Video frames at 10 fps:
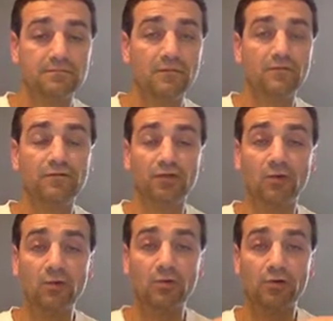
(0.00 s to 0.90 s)

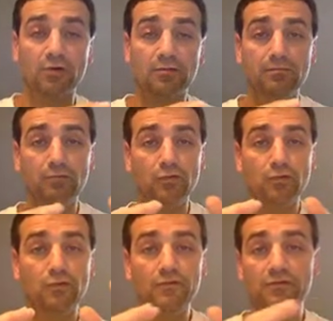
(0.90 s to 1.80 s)
Flowing water
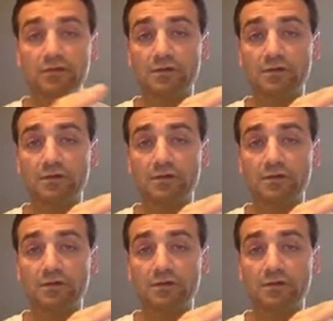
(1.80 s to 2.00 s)
moves the